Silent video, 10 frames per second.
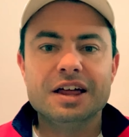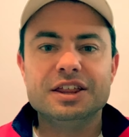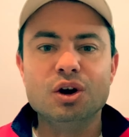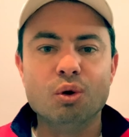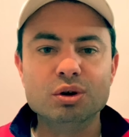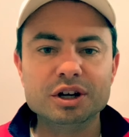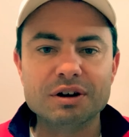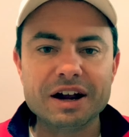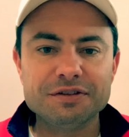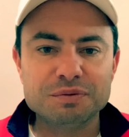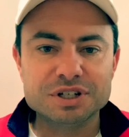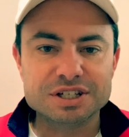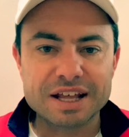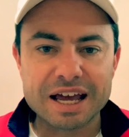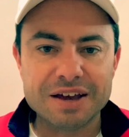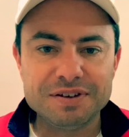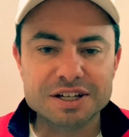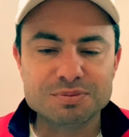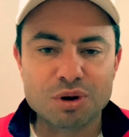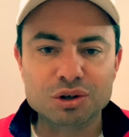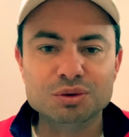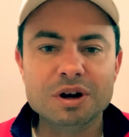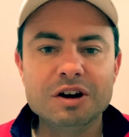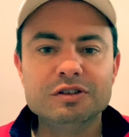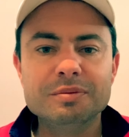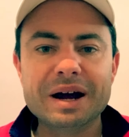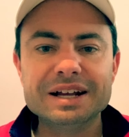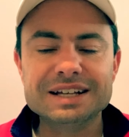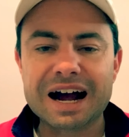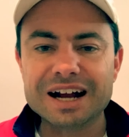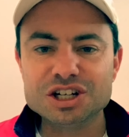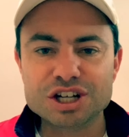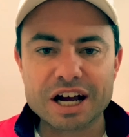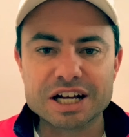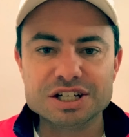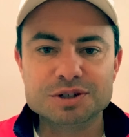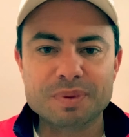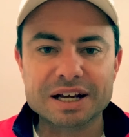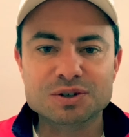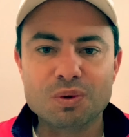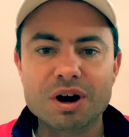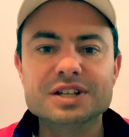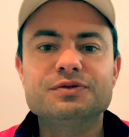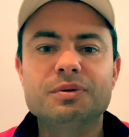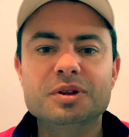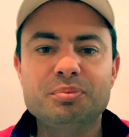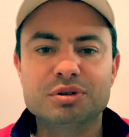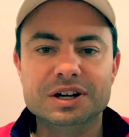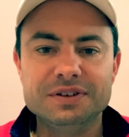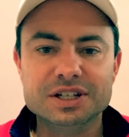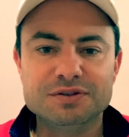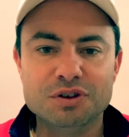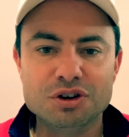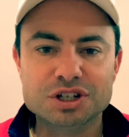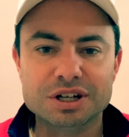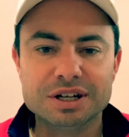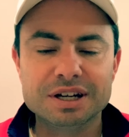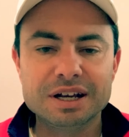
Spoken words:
The autograph, which is the heaviest model, remains unchanged specs-wise from the previous version.